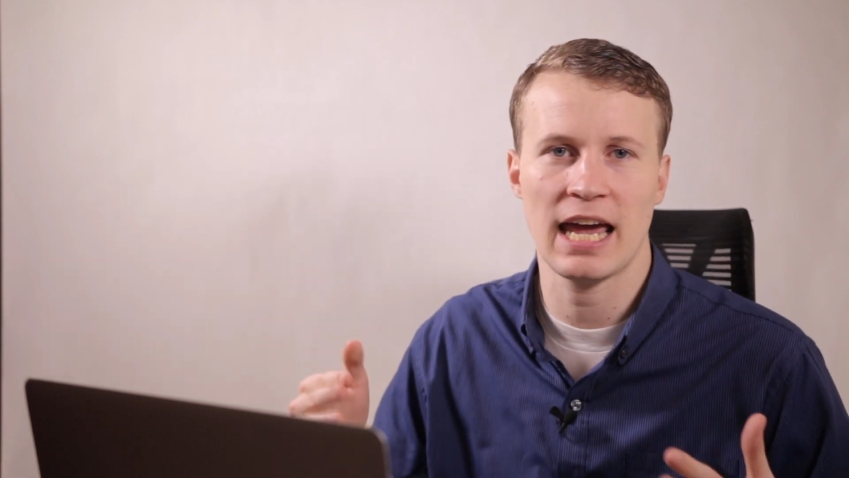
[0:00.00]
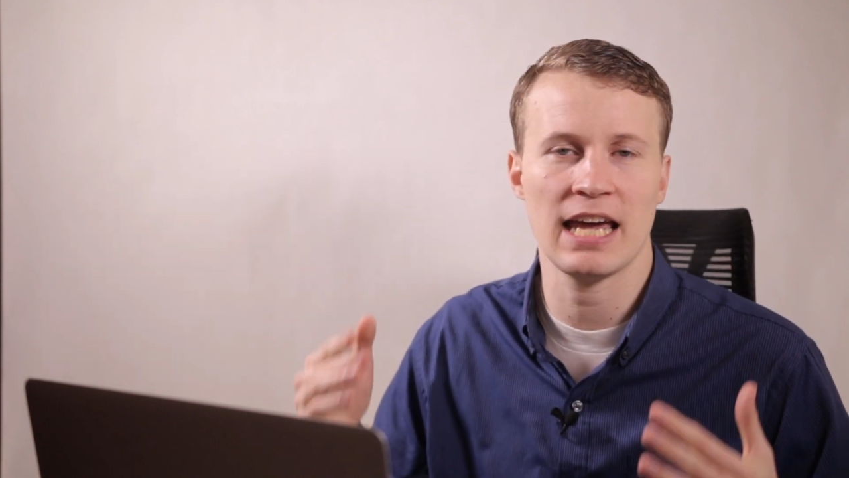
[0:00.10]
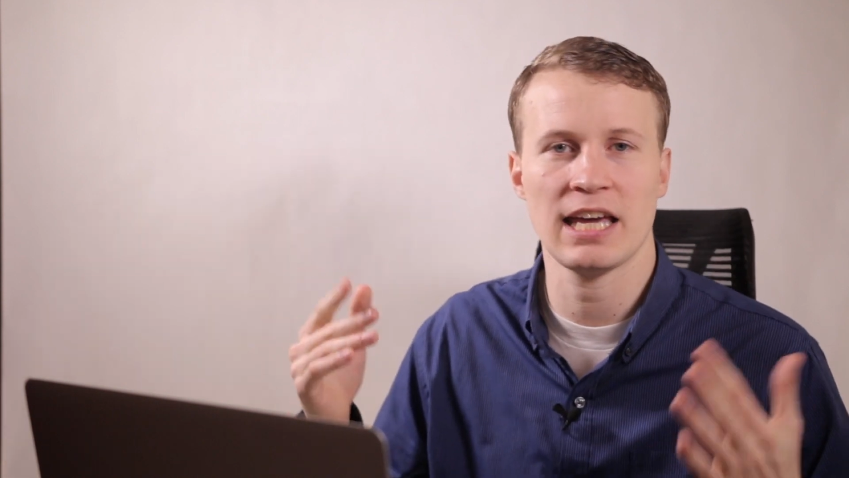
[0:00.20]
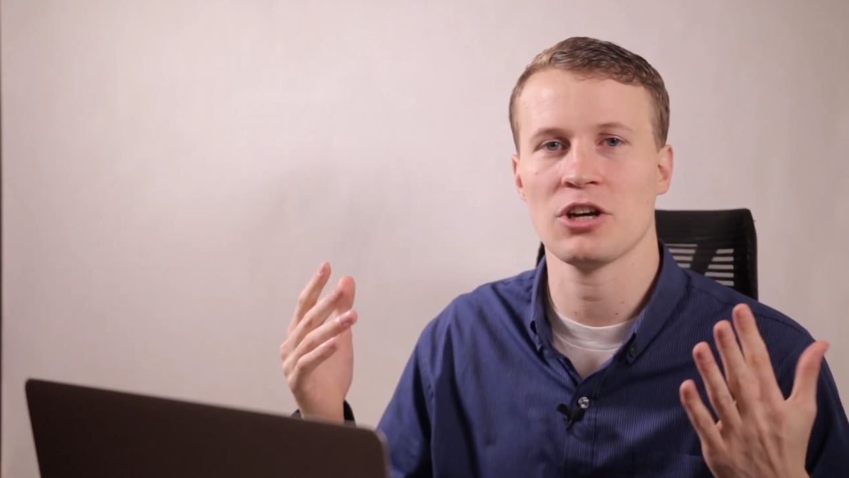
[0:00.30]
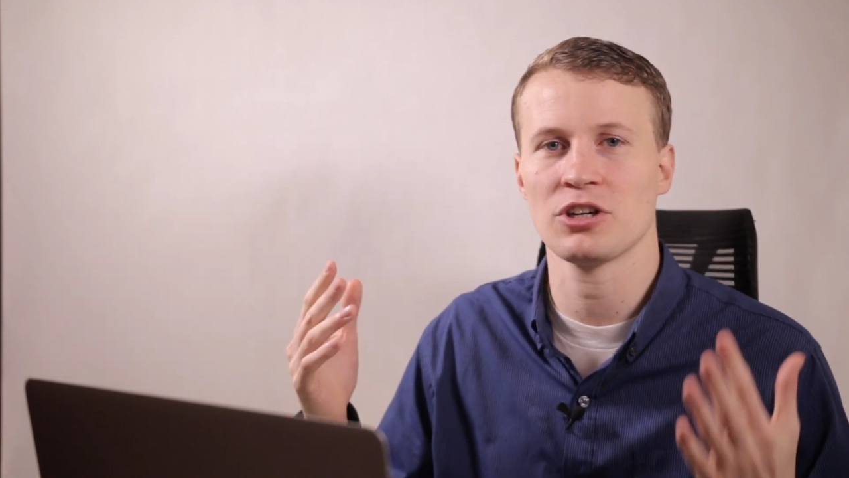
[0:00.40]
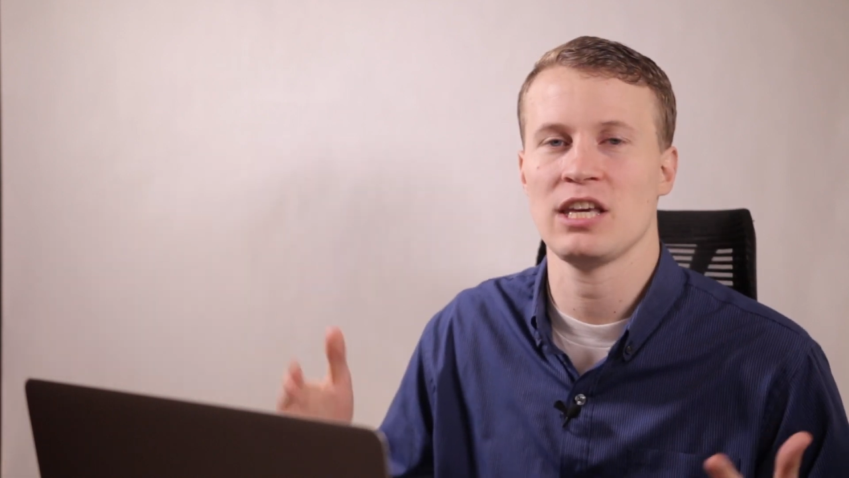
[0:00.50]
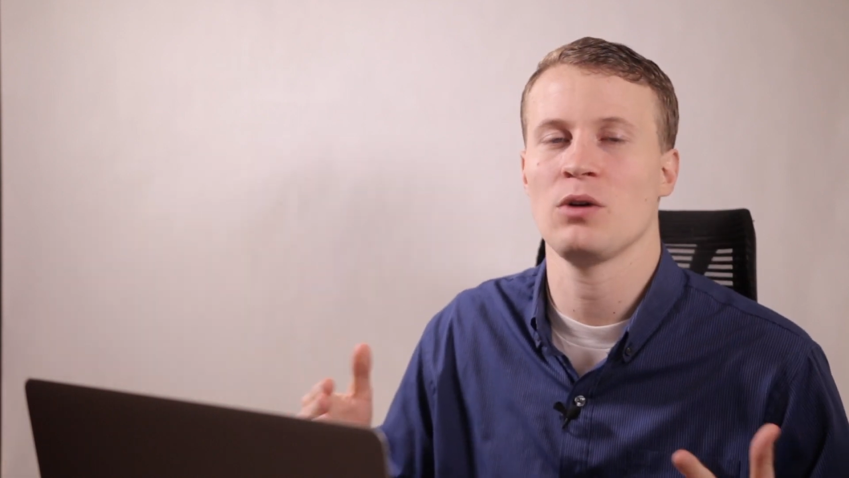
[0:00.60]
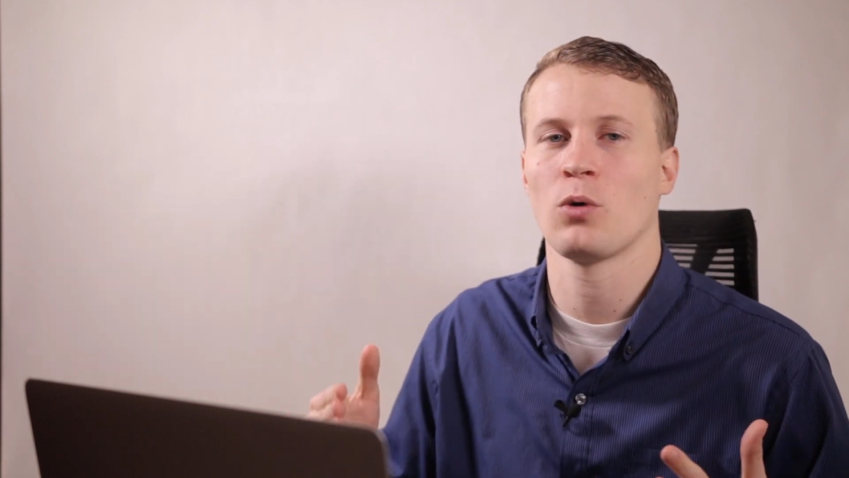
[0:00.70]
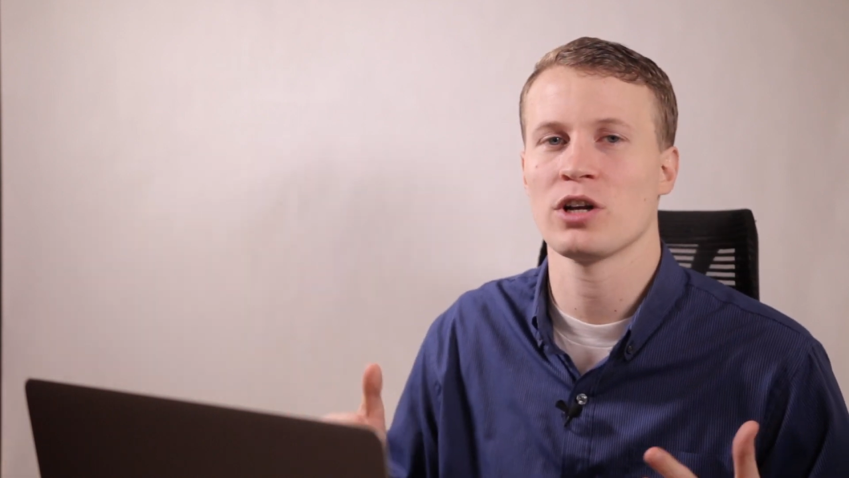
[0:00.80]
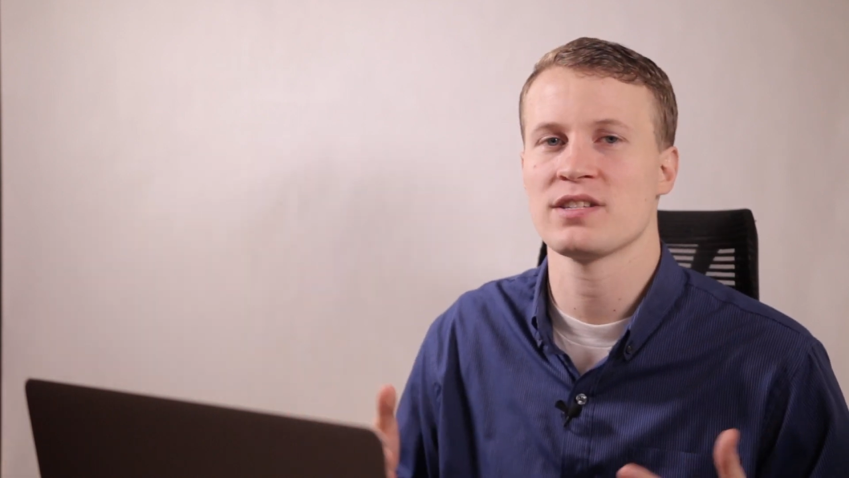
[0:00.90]
can't get your
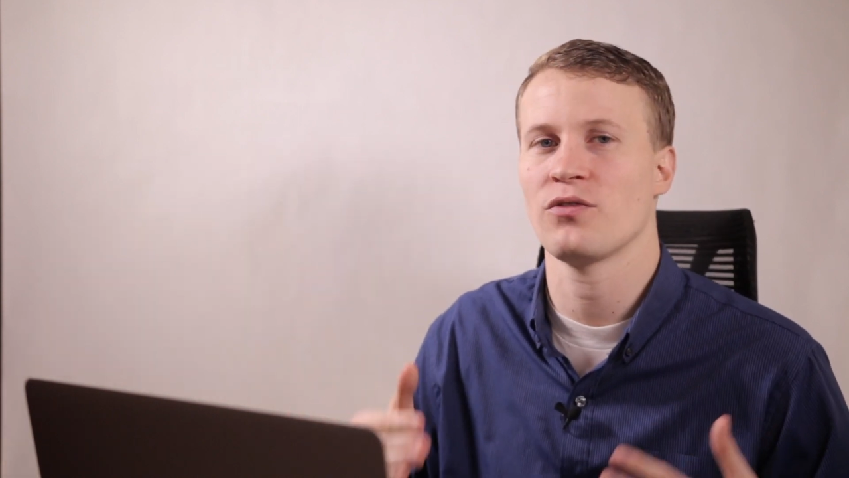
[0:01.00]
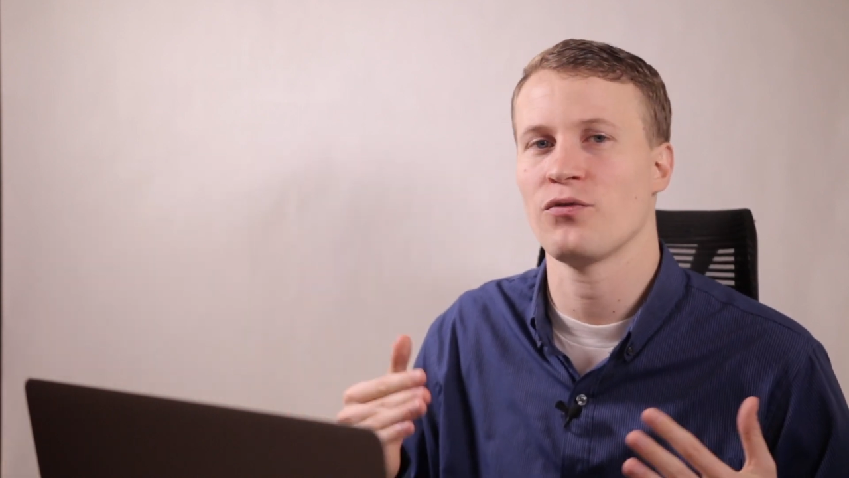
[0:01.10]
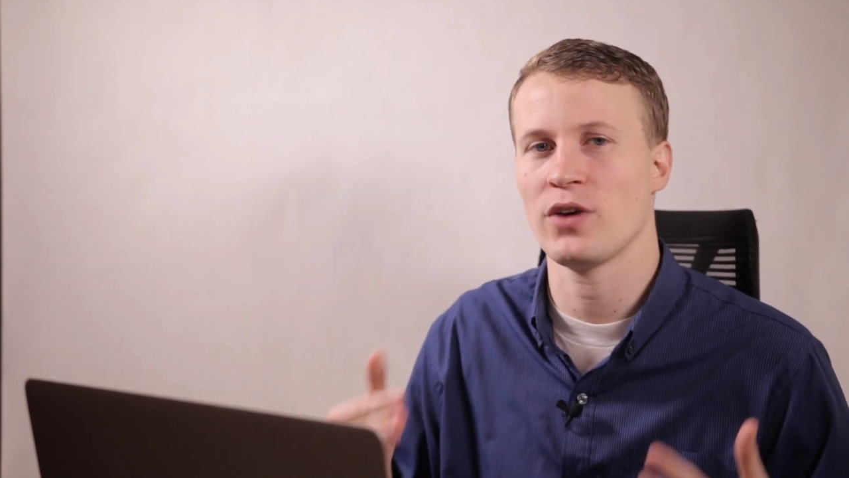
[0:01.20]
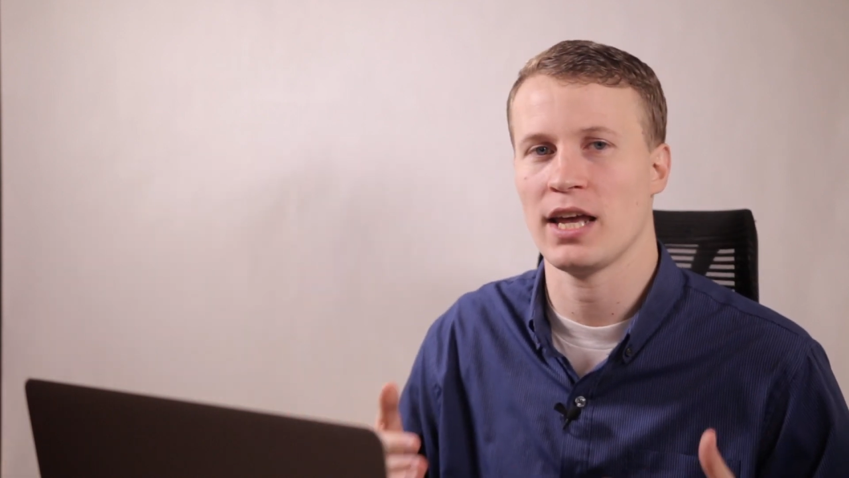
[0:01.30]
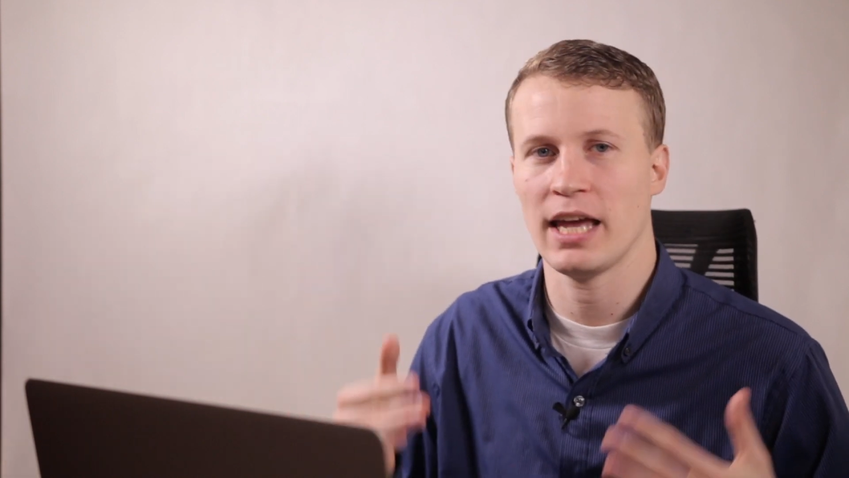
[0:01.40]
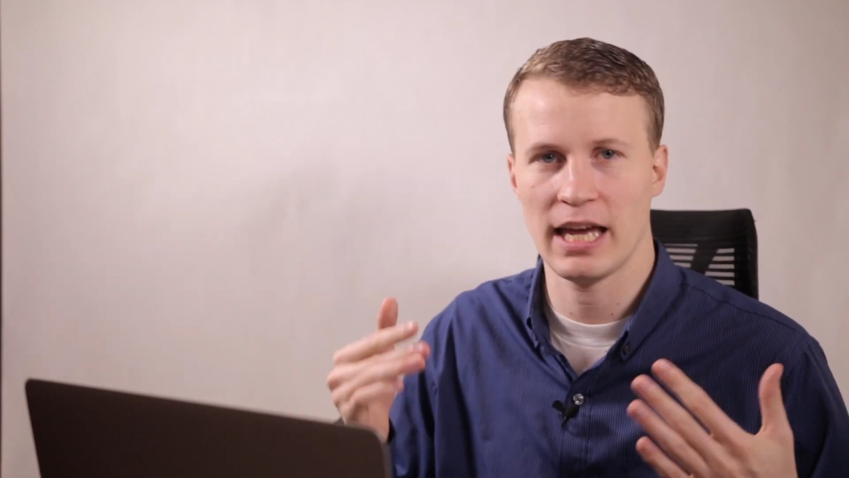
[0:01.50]
keywords to fit